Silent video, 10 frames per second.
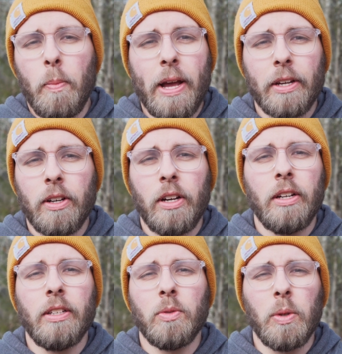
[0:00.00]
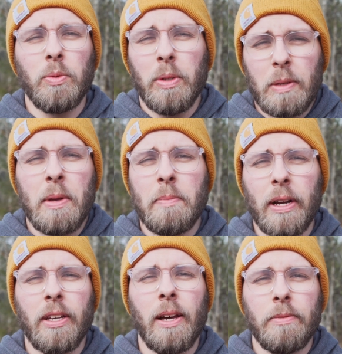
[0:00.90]
back on is what's really been
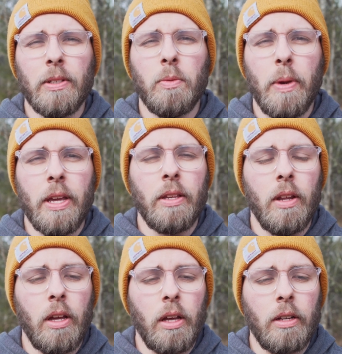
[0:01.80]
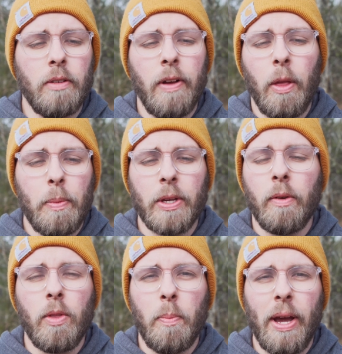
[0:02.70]
my confidence bait developing
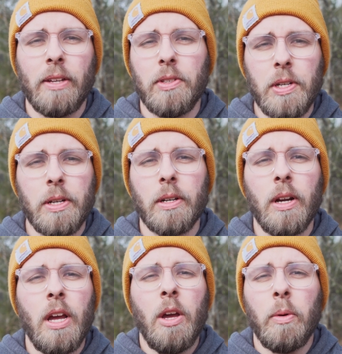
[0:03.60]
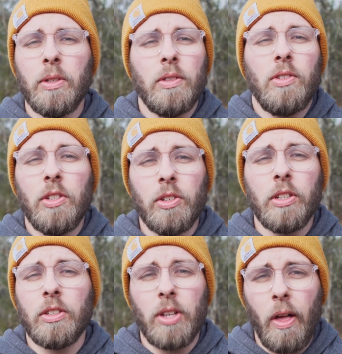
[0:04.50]
over the past year, which is
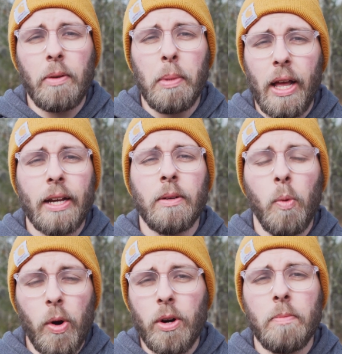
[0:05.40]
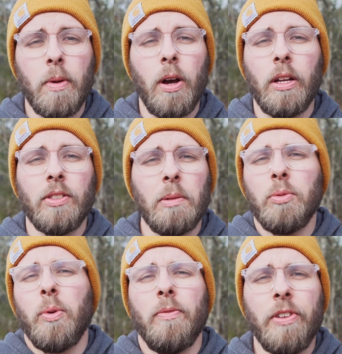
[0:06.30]
essentially a solid black worm on some
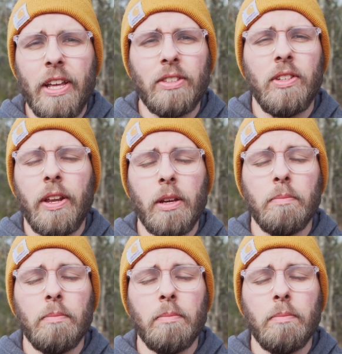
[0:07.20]
sort of finesse setup,